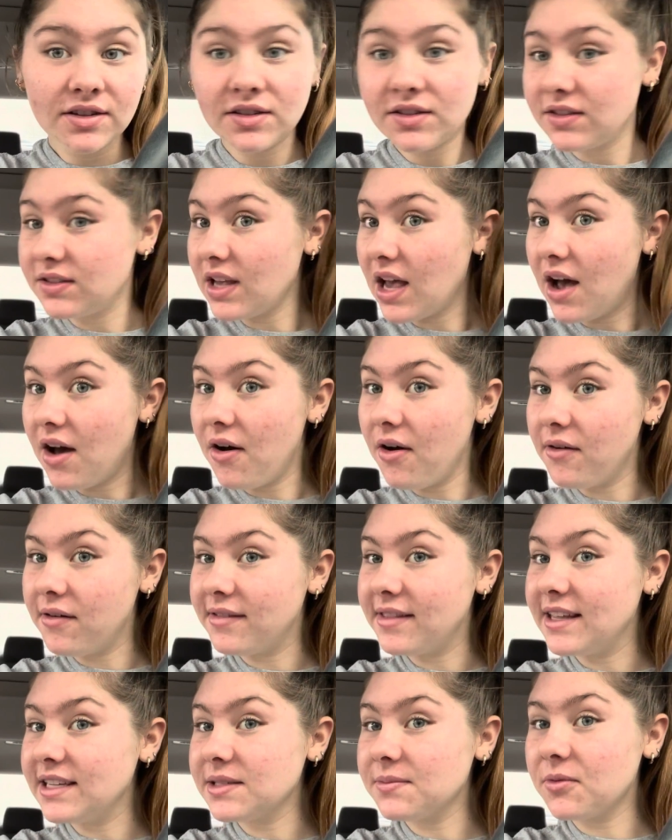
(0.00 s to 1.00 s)
So
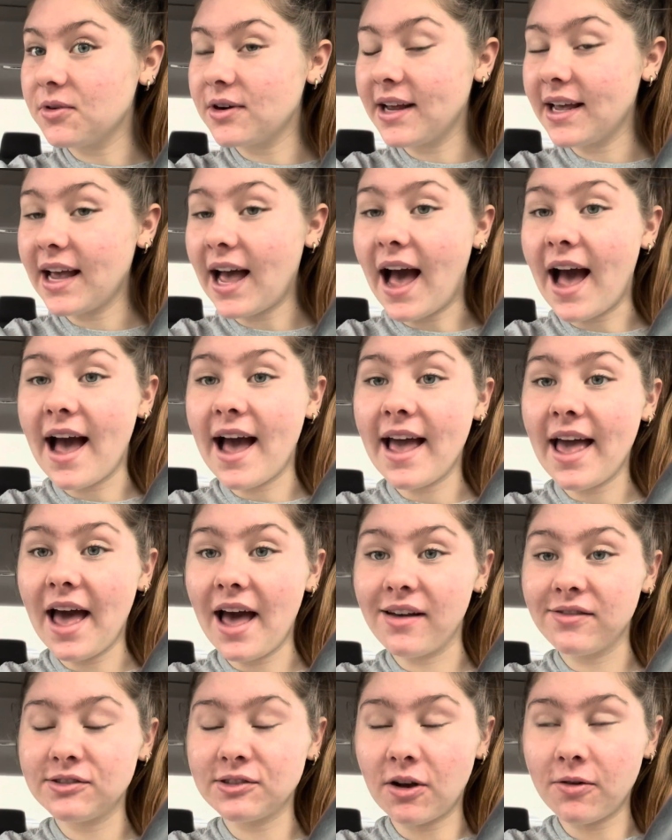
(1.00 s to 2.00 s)
this morning I
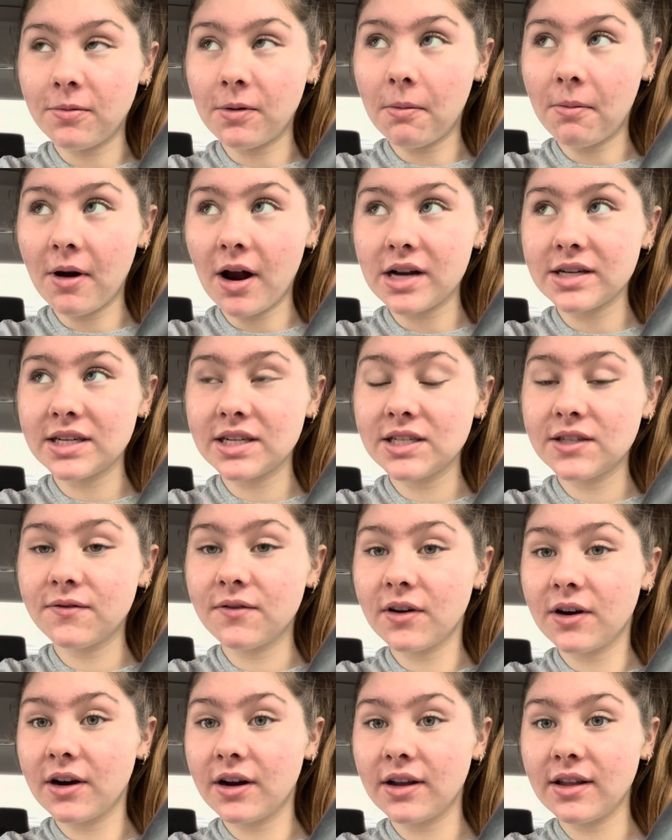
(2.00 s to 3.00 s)
have softball practice
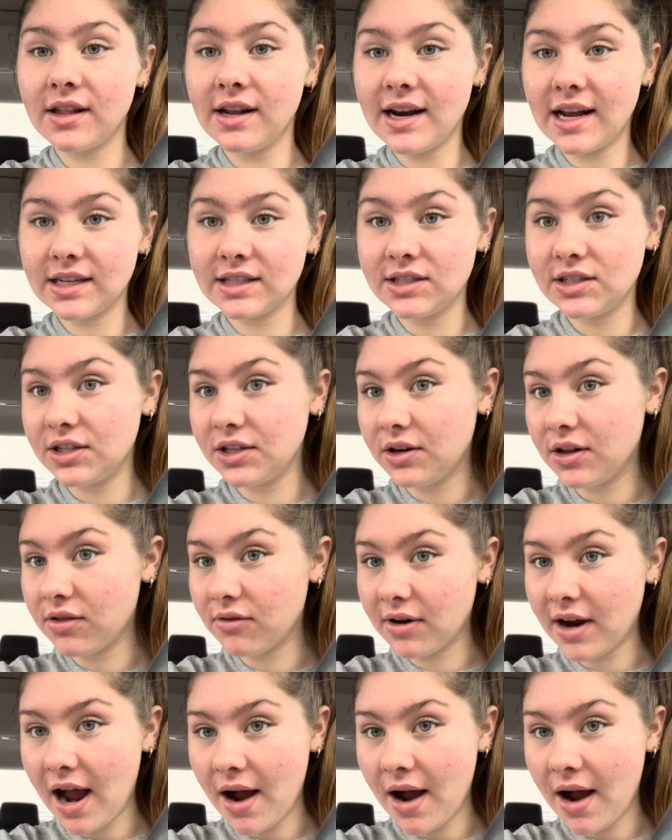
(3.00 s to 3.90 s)
for the next 2 to 3